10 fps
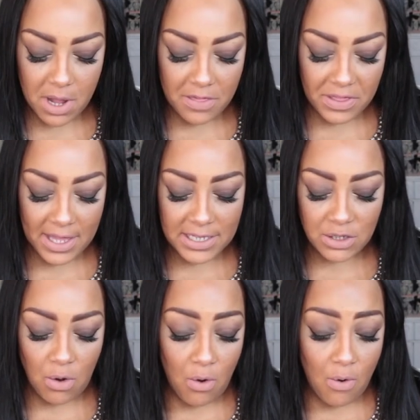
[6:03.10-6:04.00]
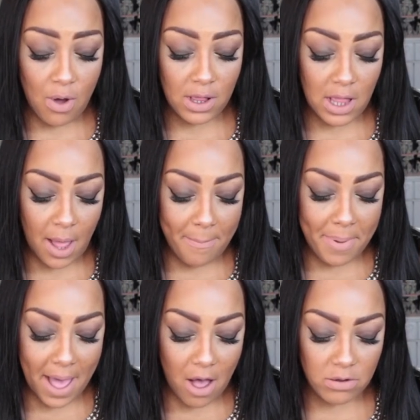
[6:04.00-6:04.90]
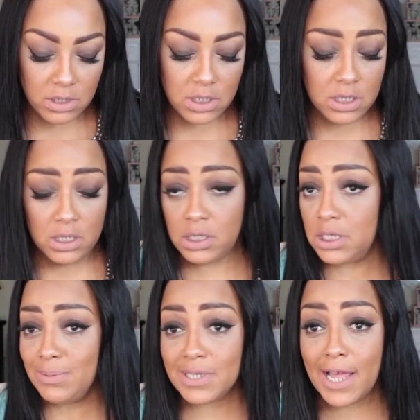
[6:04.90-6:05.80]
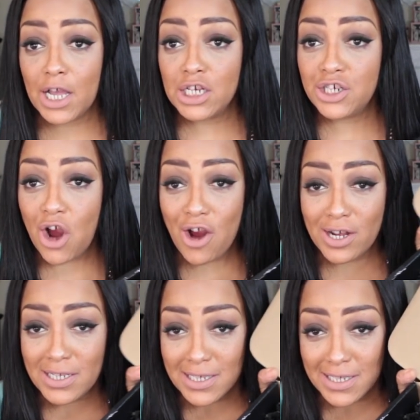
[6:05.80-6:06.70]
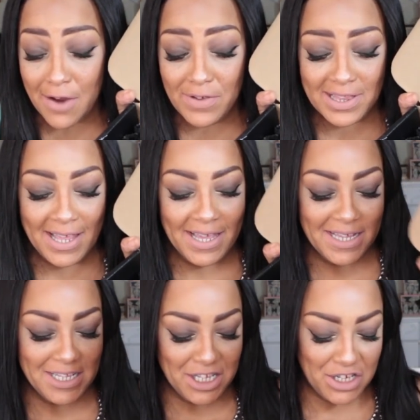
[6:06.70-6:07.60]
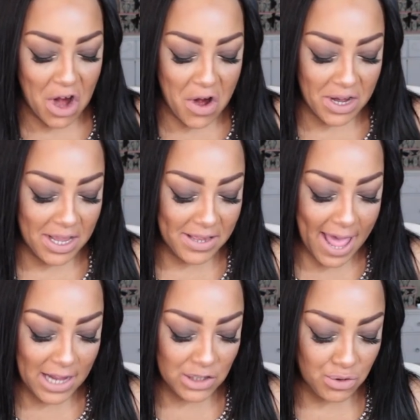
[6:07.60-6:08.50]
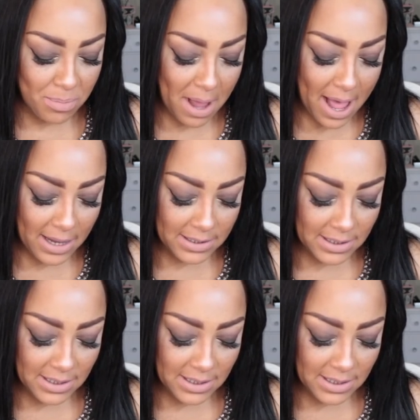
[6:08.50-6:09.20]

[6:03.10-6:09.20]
month is all about, seems like, darkness, because everything is dark in the actual box.